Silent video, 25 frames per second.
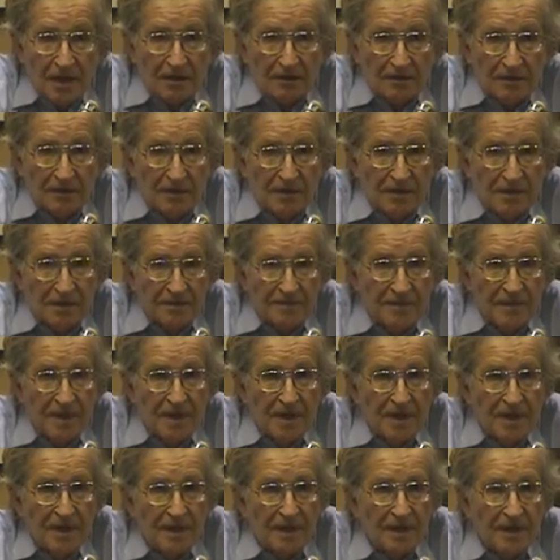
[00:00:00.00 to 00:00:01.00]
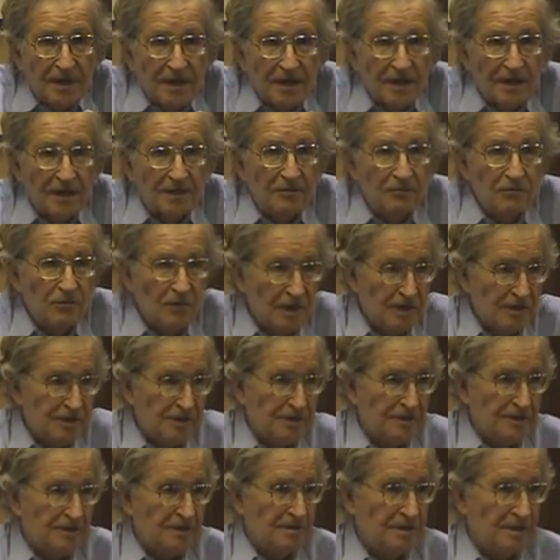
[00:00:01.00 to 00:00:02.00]
was
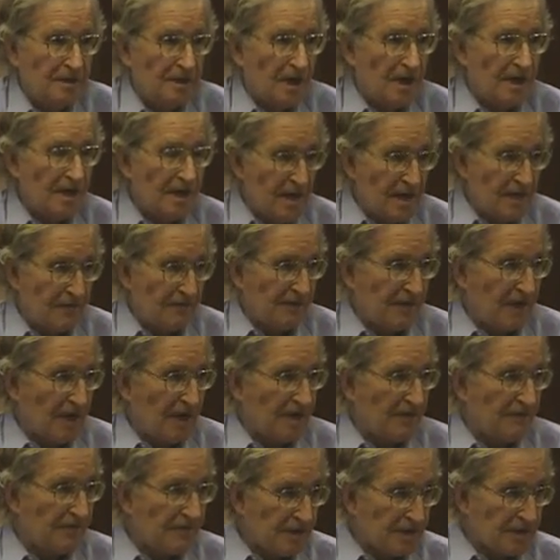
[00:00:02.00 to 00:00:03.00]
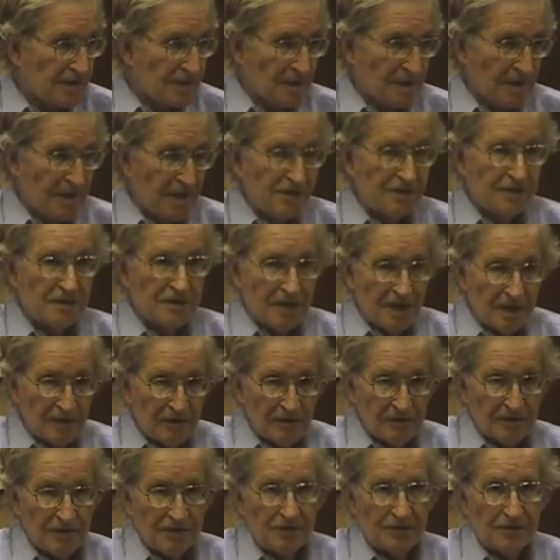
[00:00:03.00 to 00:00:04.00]
identified officially as a terrorist
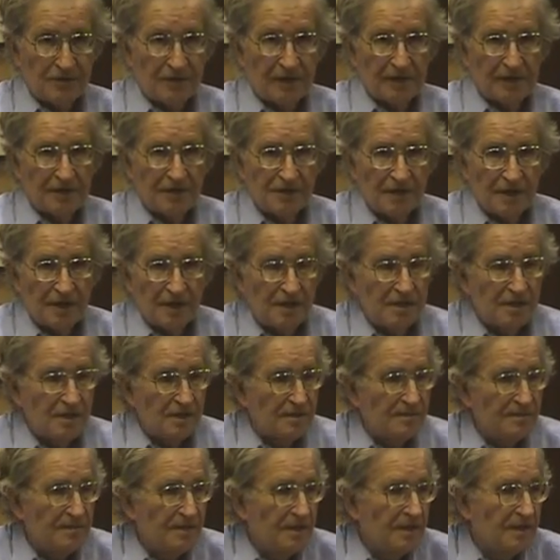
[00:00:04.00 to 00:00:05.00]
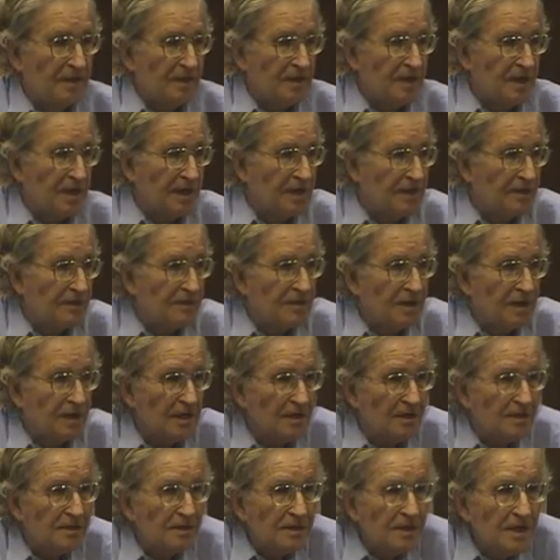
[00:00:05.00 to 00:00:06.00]
organization in the United States, and
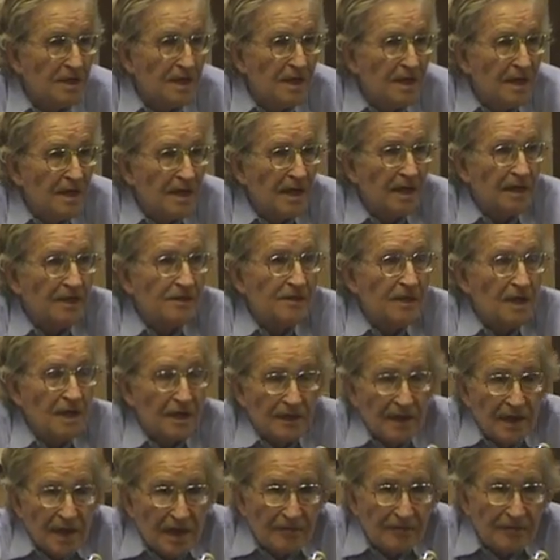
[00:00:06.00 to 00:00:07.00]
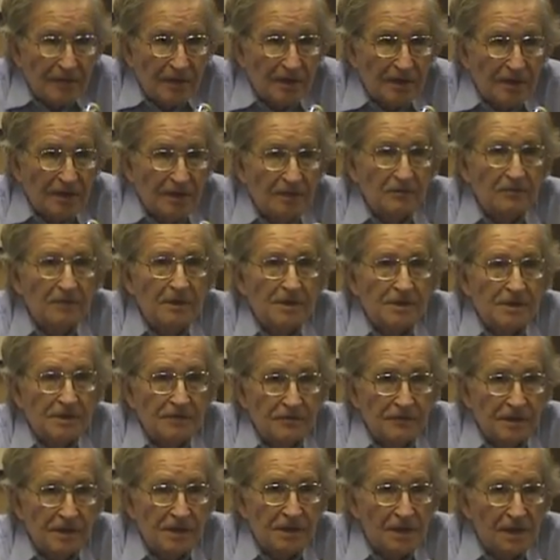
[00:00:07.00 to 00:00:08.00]
South Africa was officially an
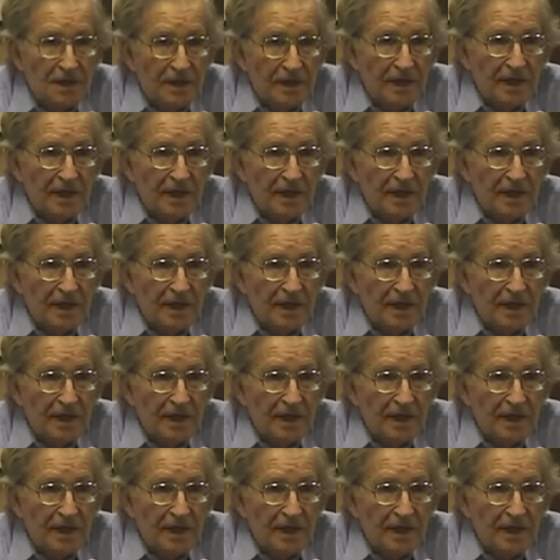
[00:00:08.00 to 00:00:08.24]
ally.